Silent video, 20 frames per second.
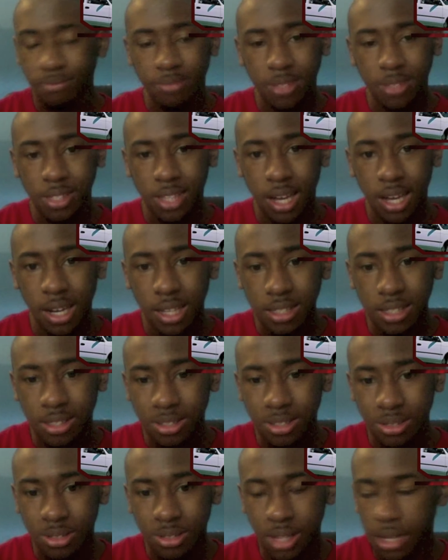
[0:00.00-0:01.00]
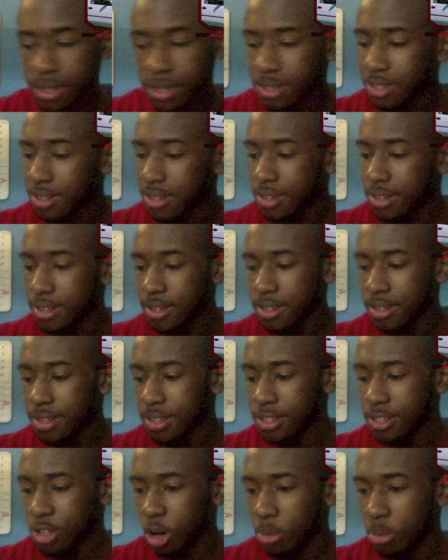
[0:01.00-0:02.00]
This guy likes to do that.
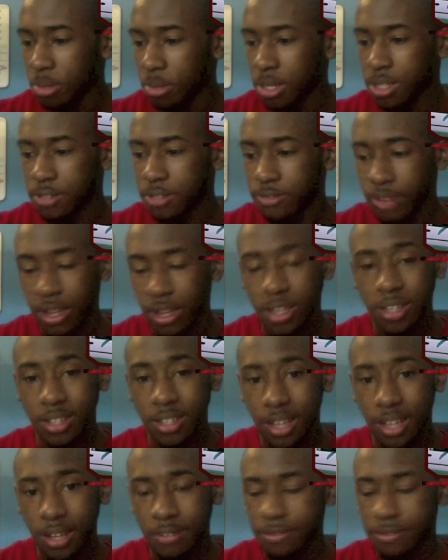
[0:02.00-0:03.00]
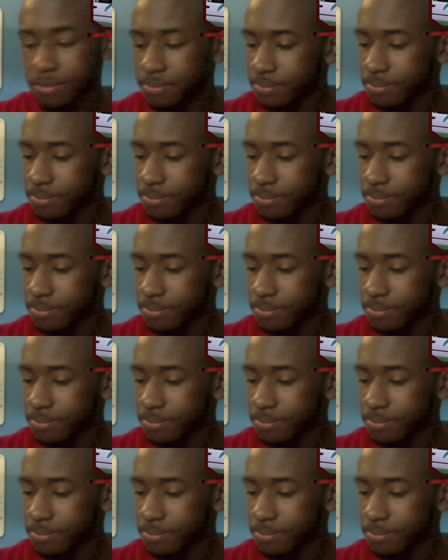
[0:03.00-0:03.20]
His hobby is faking death.